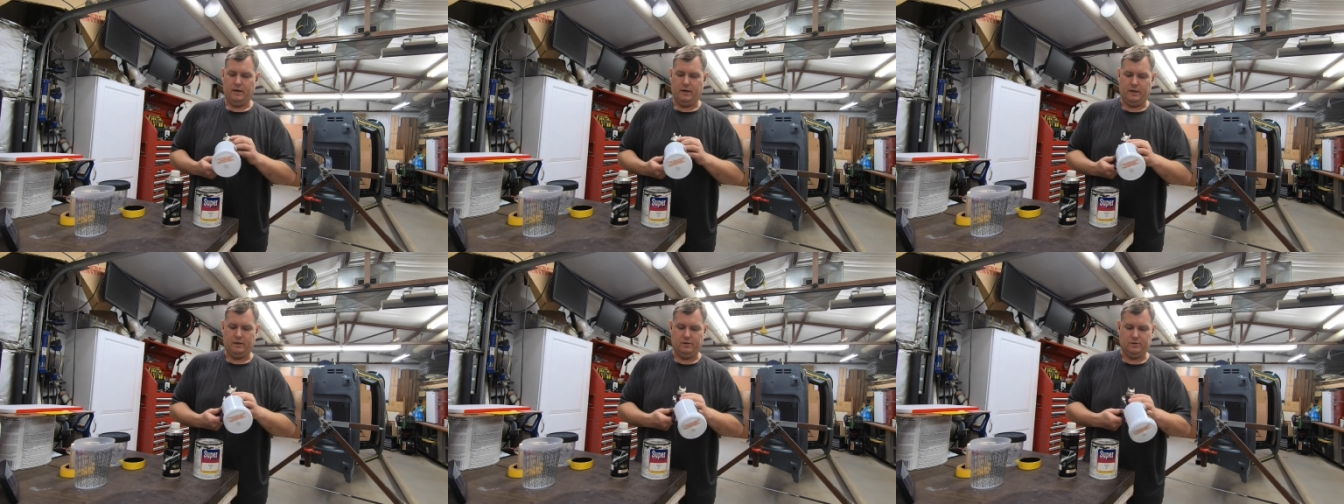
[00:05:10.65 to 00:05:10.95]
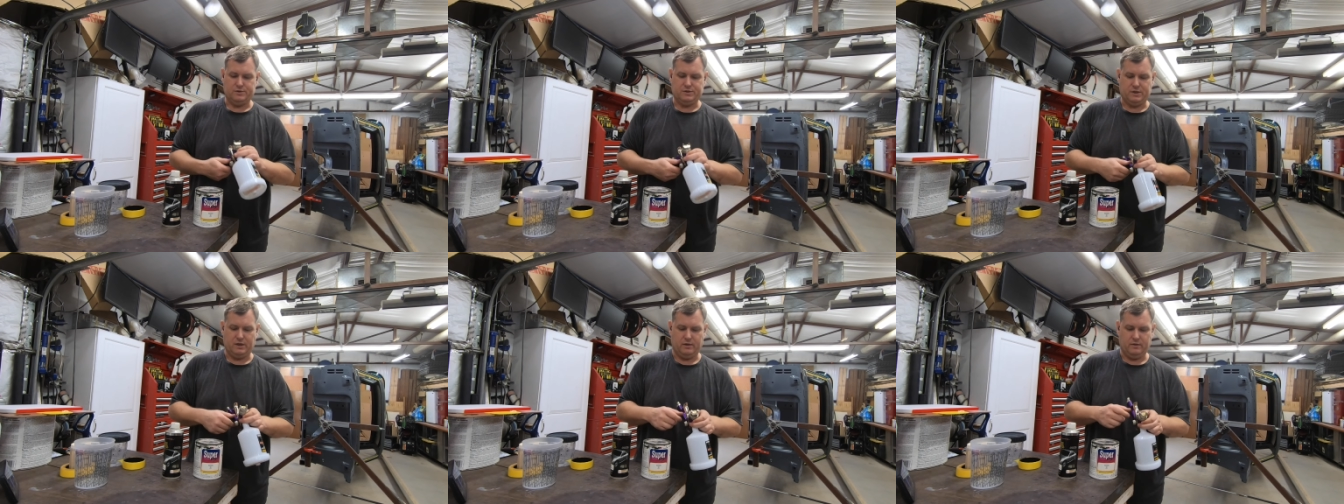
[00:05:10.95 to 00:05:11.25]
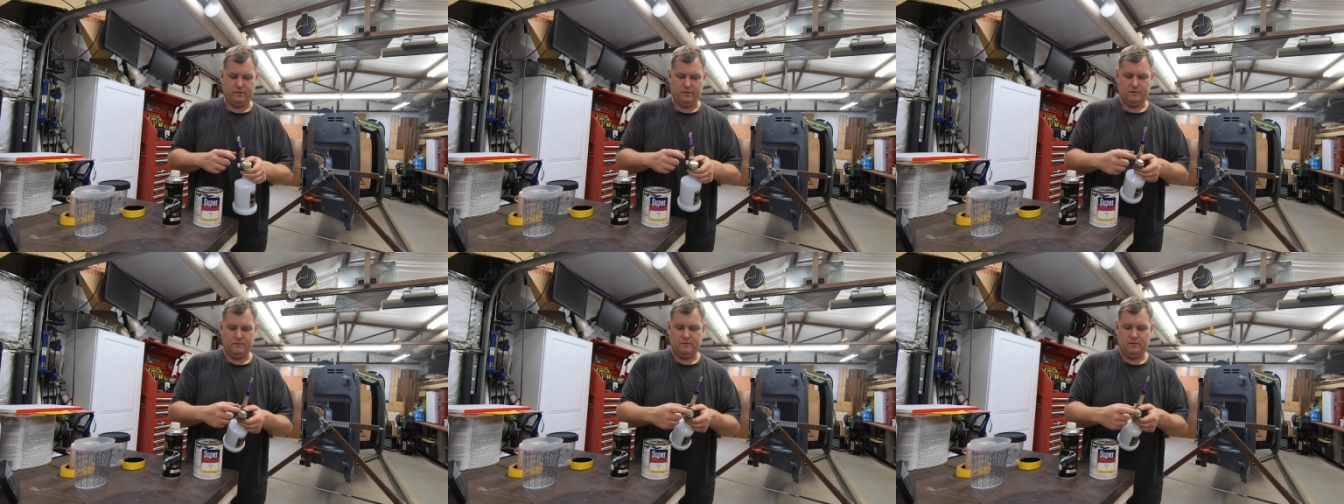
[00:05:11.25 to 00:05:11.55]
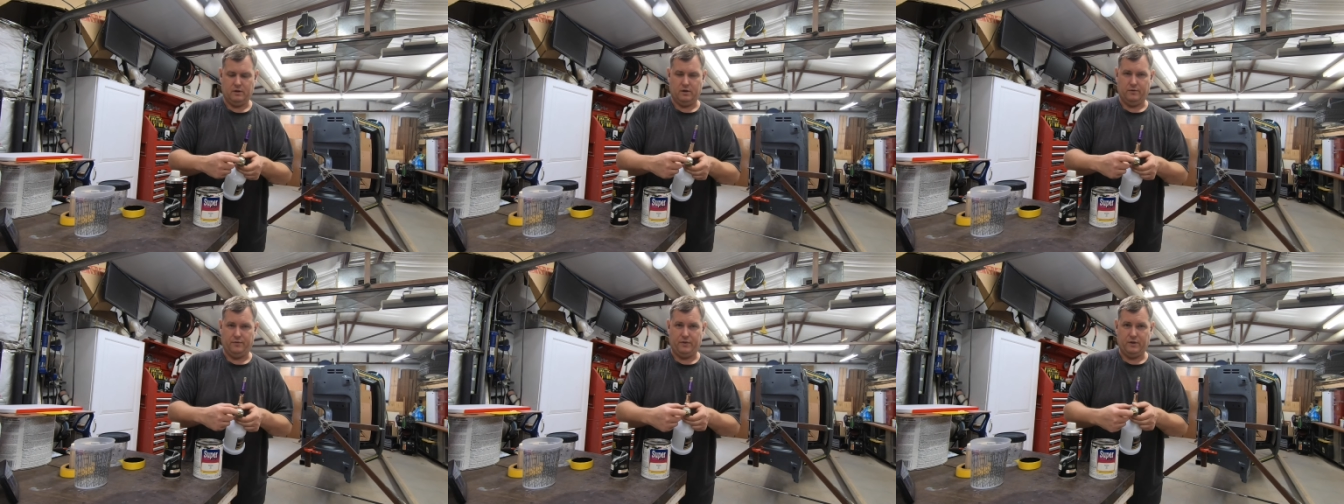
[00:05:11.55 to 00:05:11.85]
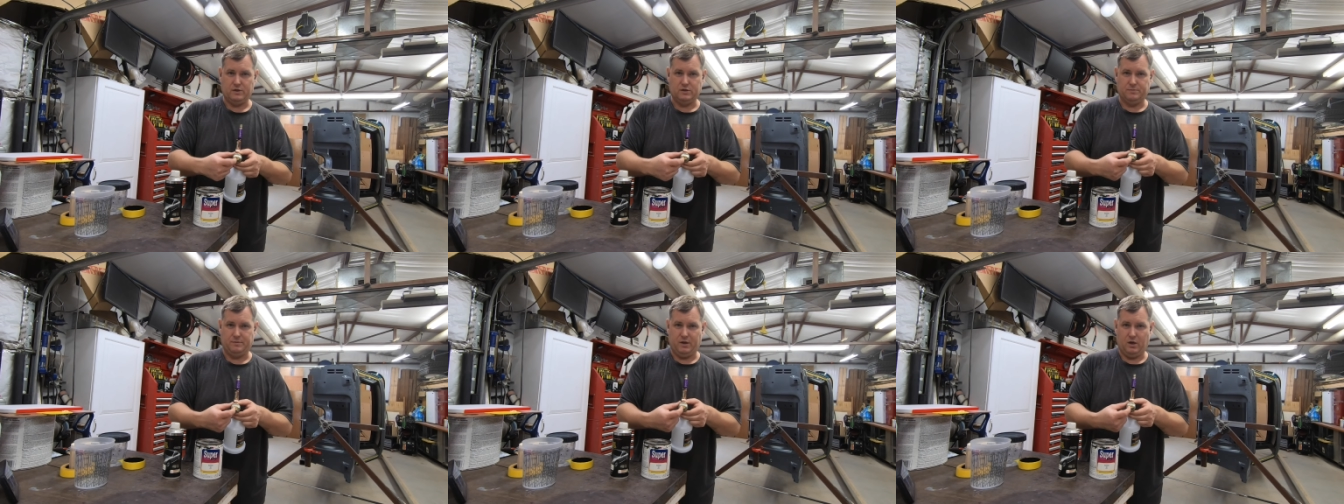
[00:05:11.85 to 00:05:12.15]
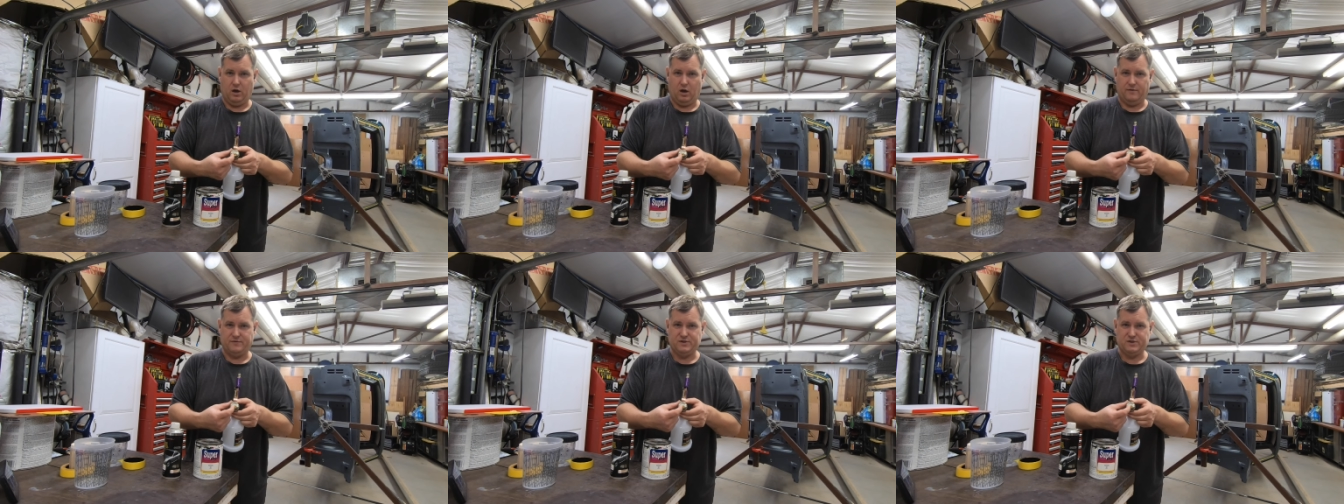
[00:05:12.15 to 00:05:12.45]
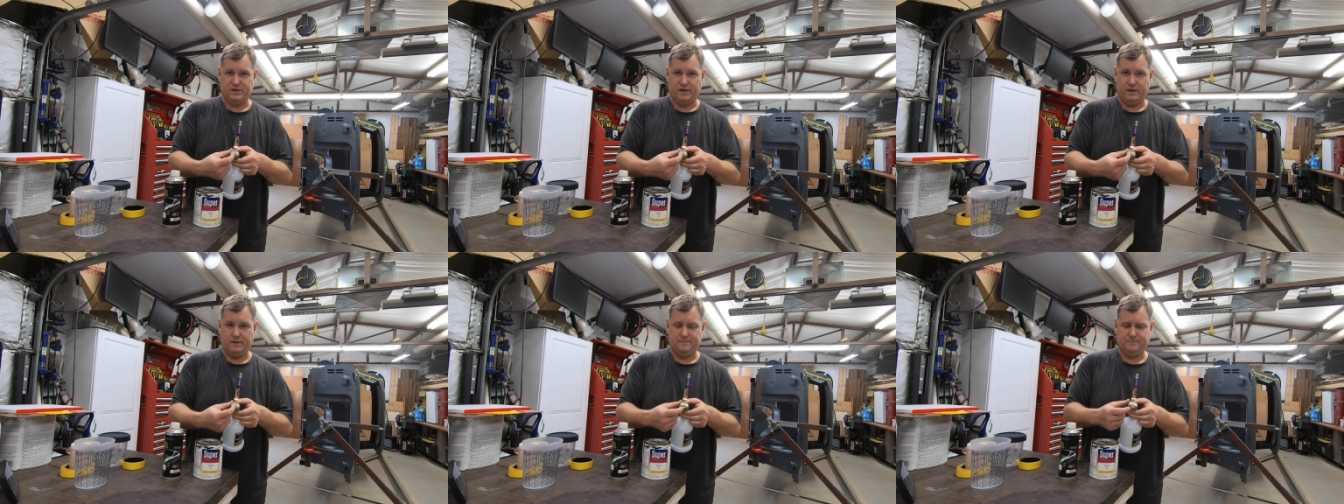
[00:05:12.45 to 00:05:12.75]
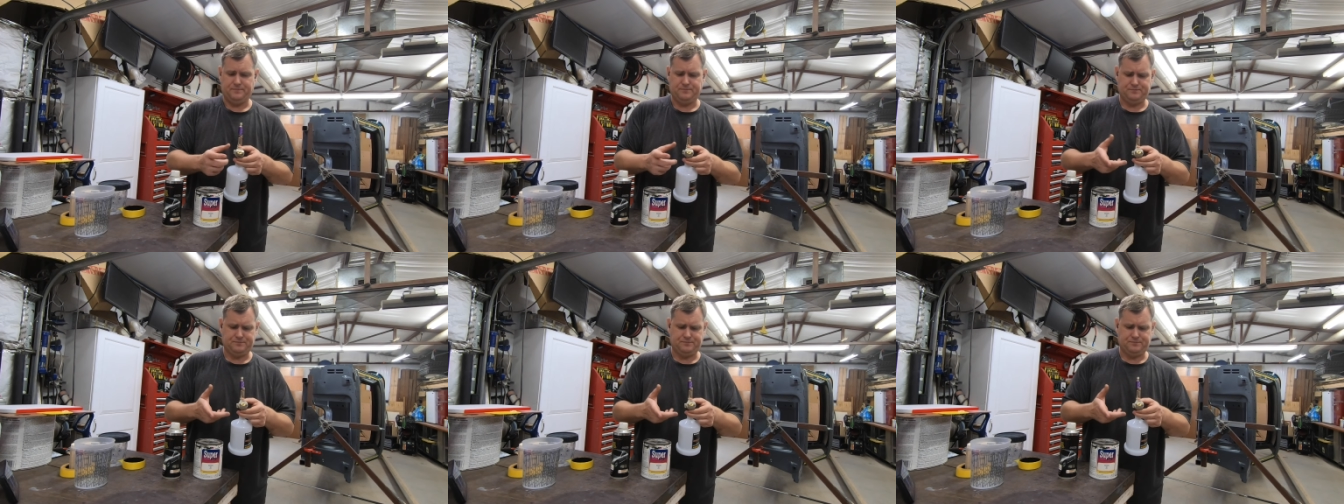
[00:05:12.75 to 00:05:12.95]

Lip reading: And you'll see, you know, things will be offset.